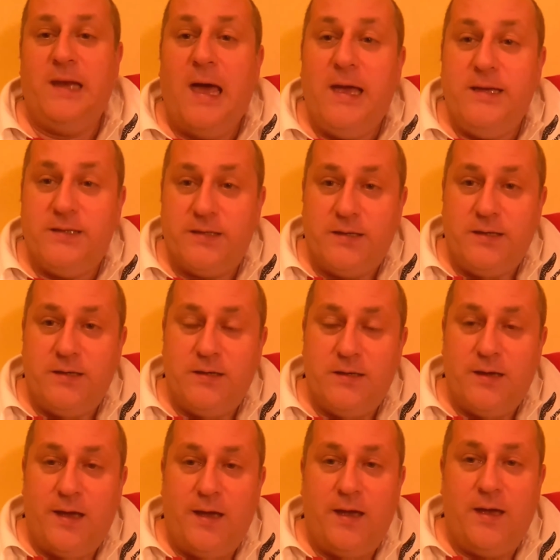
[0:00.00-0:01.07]
lazy
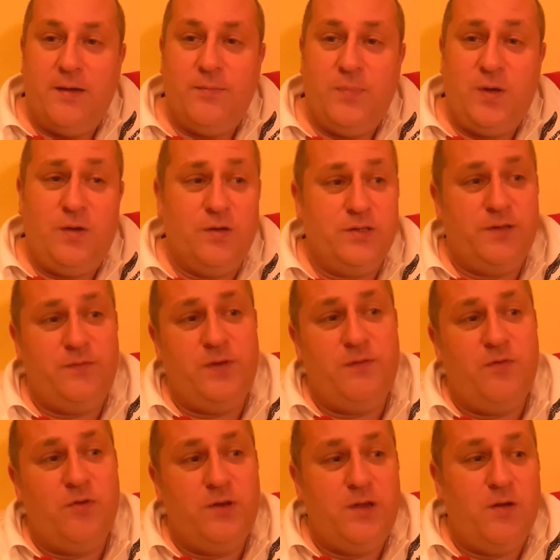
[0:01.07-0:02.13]
uh, because if you've
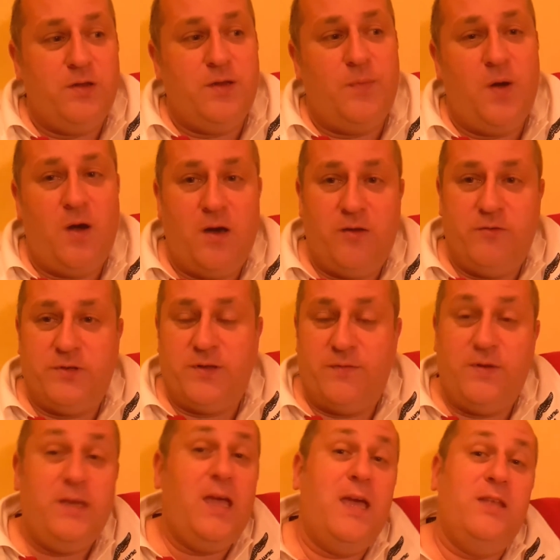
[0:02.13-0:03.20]
already got your partner and stuff,
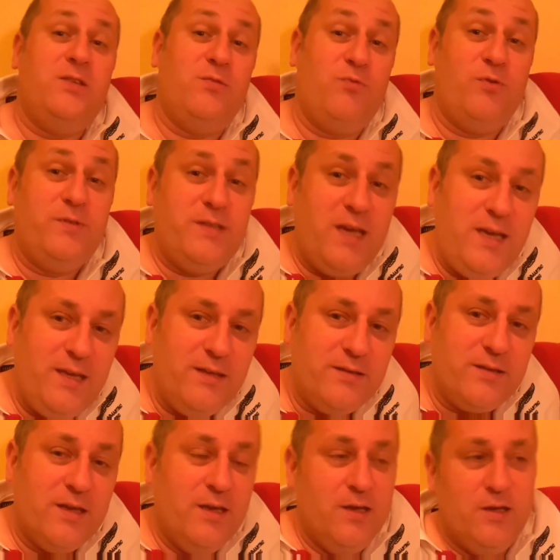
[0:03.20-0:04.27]
you get into
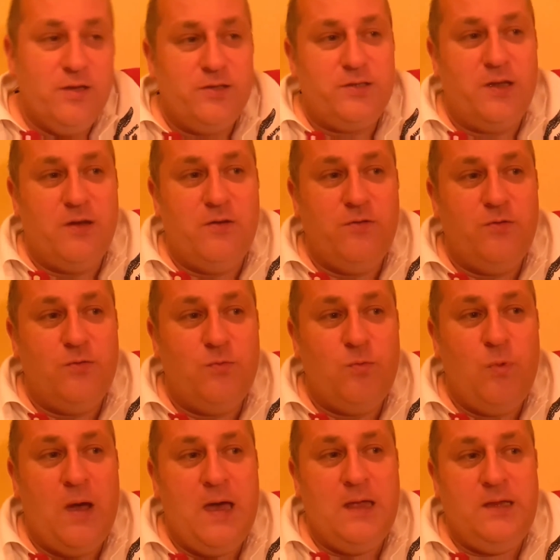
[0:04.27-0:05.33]
routines. So
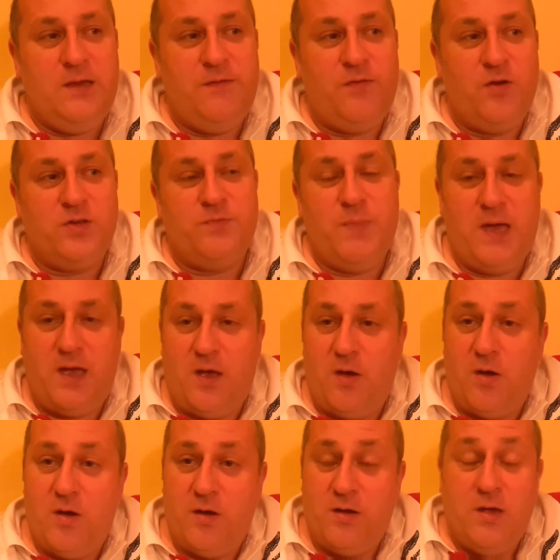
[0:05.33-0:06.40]
when you first met
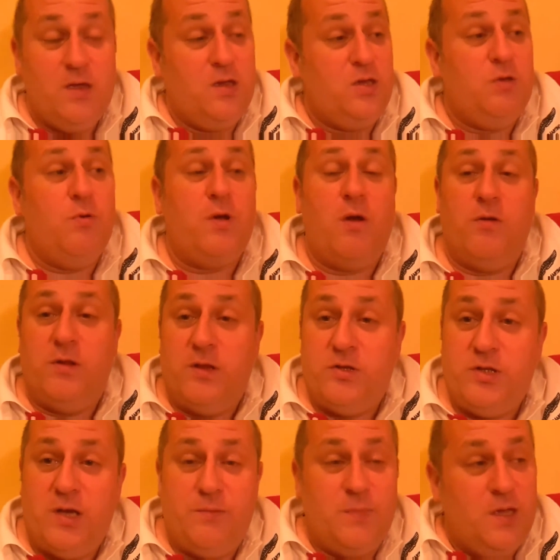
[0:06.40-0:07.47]
her, you were going to the
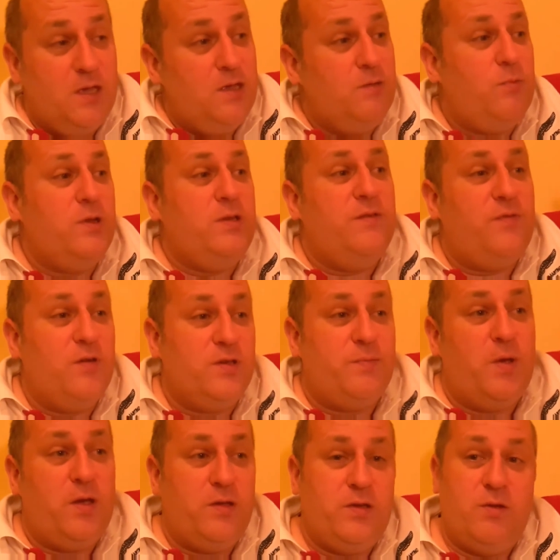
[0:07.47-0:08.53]
gym. When you first
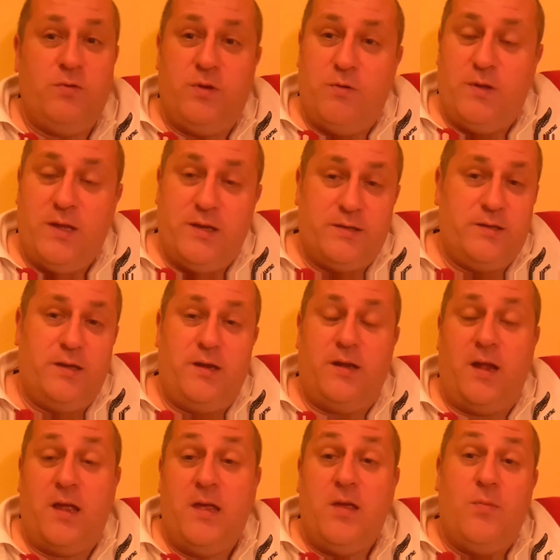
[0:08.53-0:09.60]
met her, you were doing this, da da.
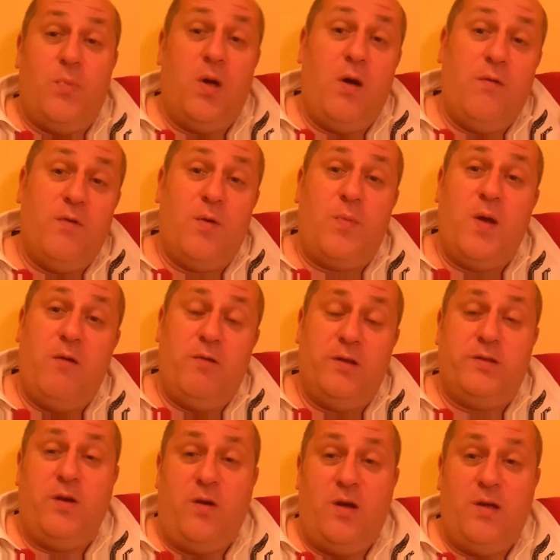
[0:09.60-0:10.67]
da. But over a period
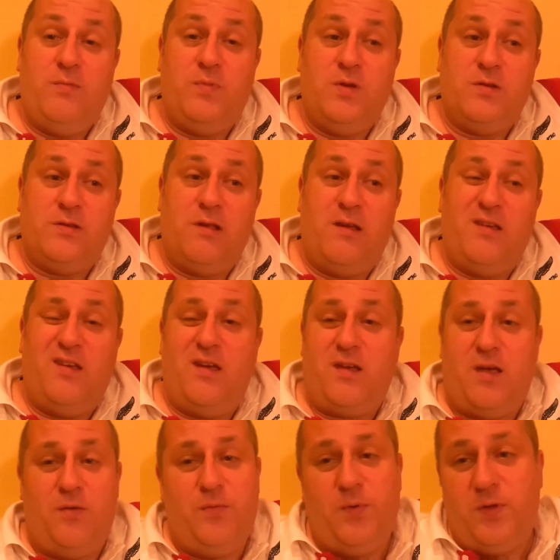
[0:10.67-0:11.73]
of time, you're just like, oh, I
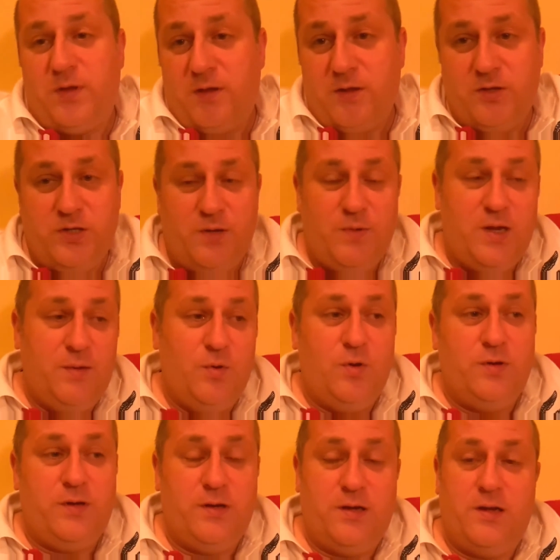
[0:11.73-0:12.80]
can't bother going to the gym anymore.
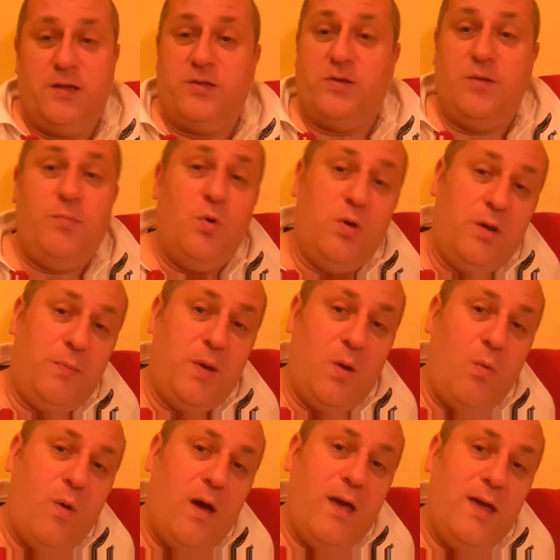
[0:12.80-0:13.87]
Da, da, da. So you're putting a bit of
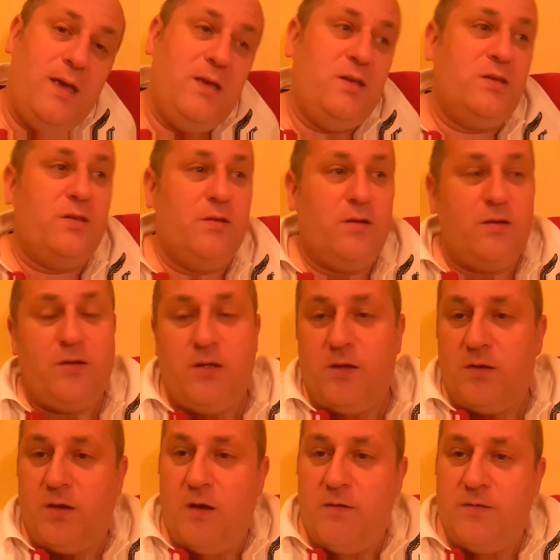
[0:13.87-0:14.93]
weight. You start
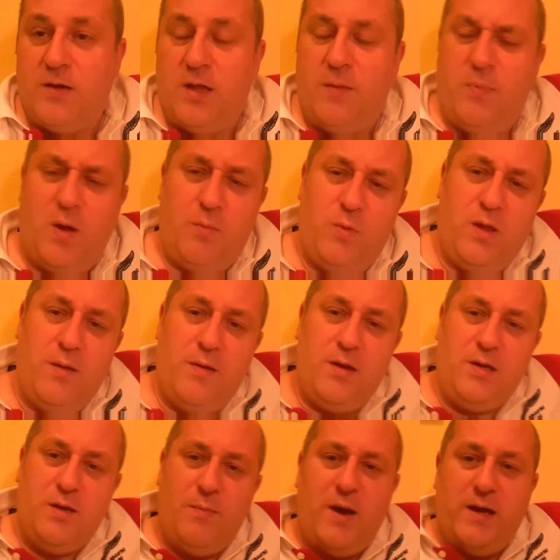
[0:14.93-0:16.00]
going to the pub with the,
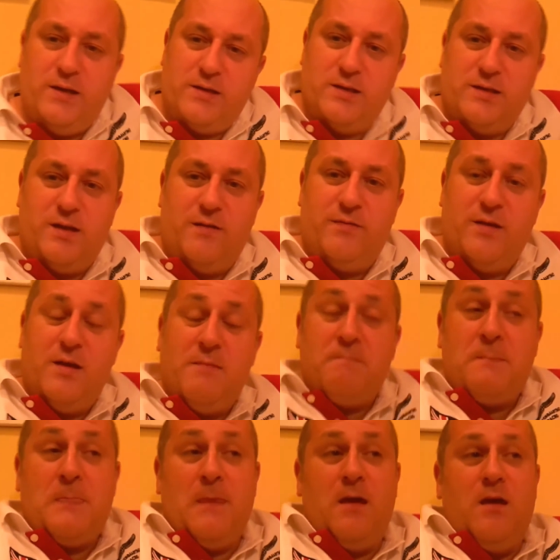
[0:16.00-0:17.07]
your mates and stuff.
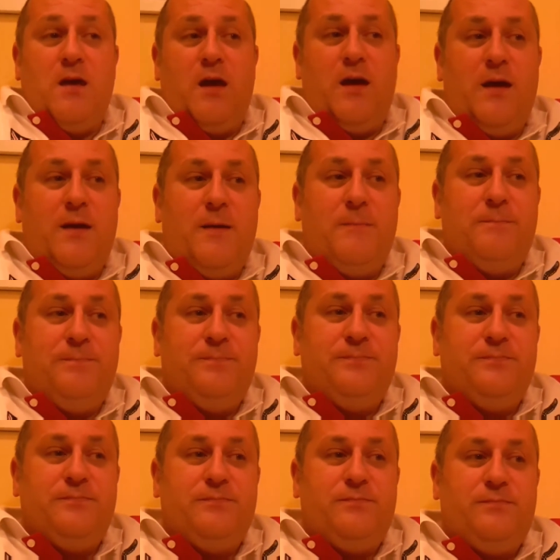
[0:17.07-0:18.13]
Um,
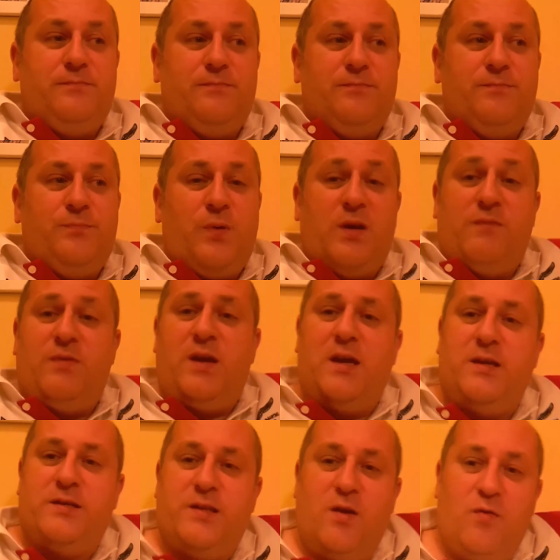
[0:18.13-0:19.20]
but if you get
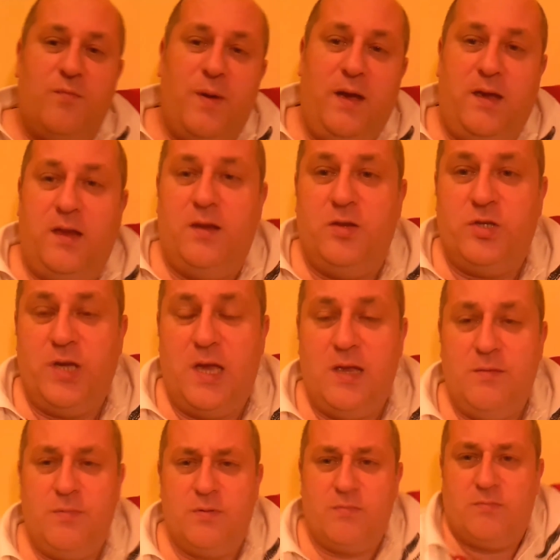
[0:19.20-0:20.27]
yourself back into
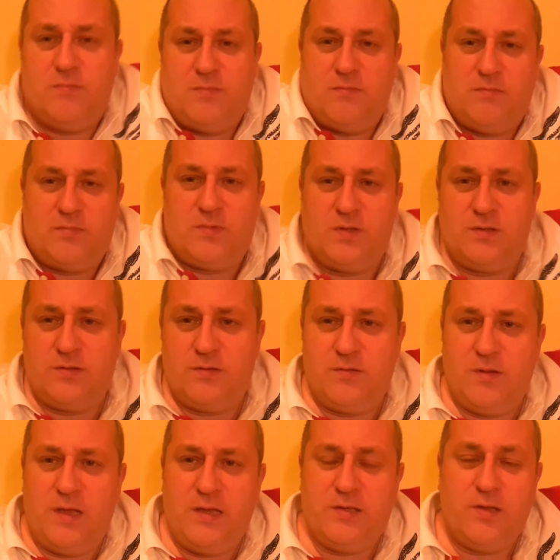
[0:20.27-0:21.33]
shape,
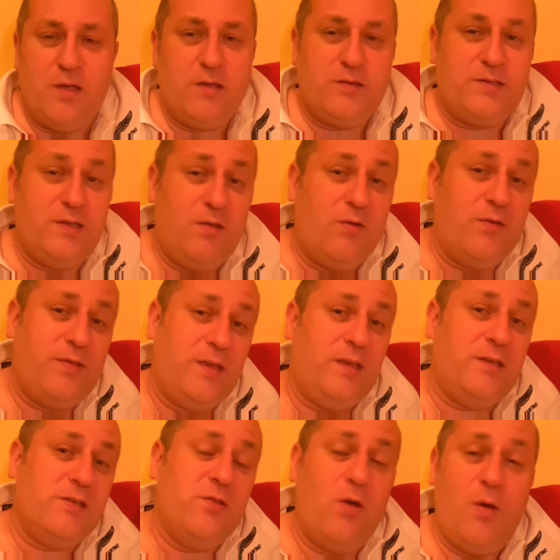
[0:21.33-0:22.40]
it's not. See, the other thing
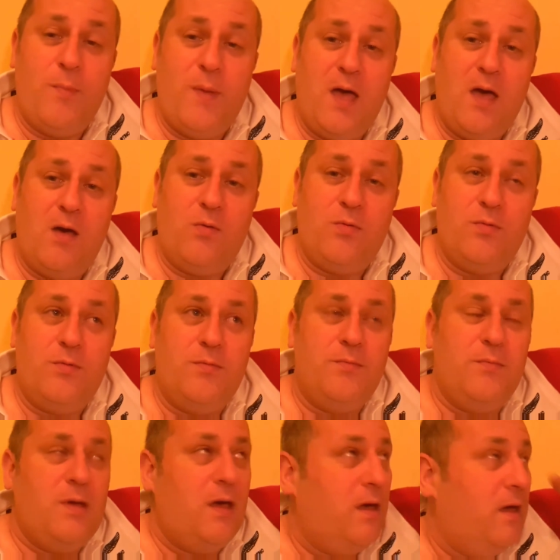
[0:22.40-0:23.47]
is, it's not about
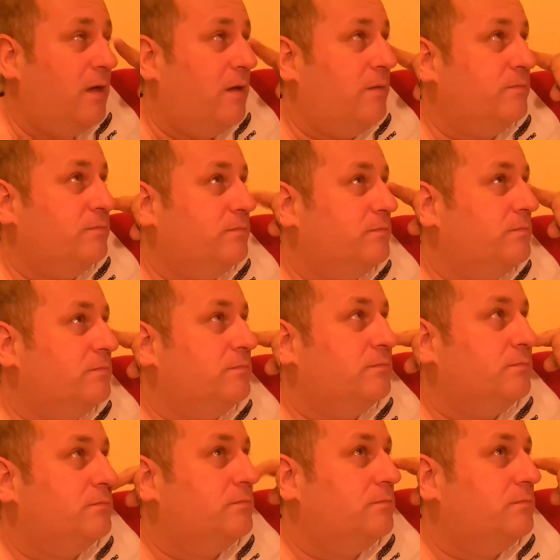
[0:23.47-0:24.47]
um,